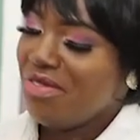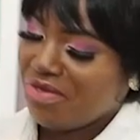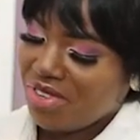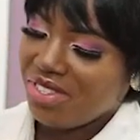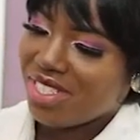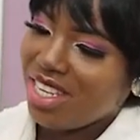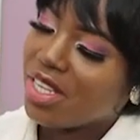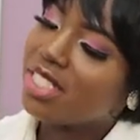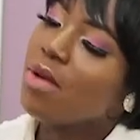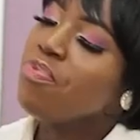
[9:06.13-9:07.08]
Of course,
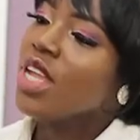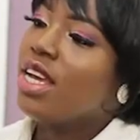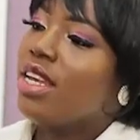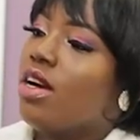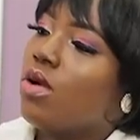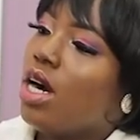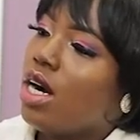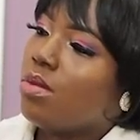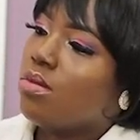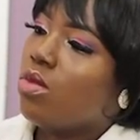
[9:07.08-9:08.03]
nice. Now,
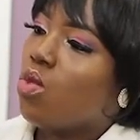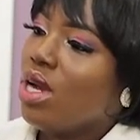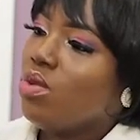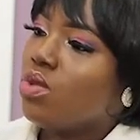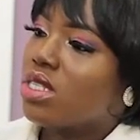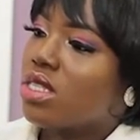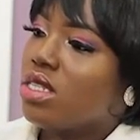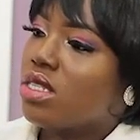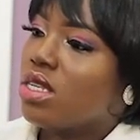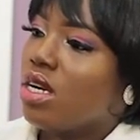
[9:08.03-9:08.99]
when was
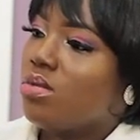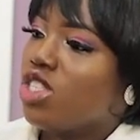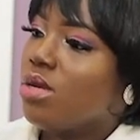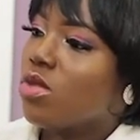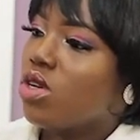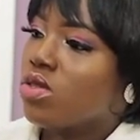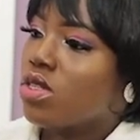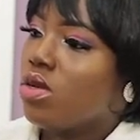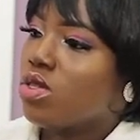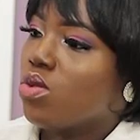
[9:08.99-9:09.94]
this GM
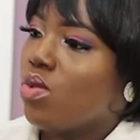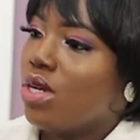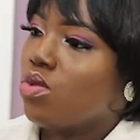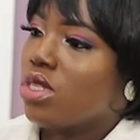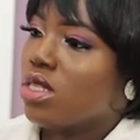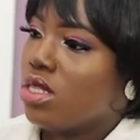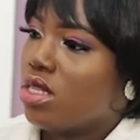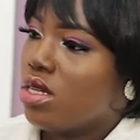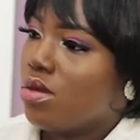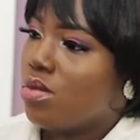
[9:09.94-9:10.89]
Consult? When was it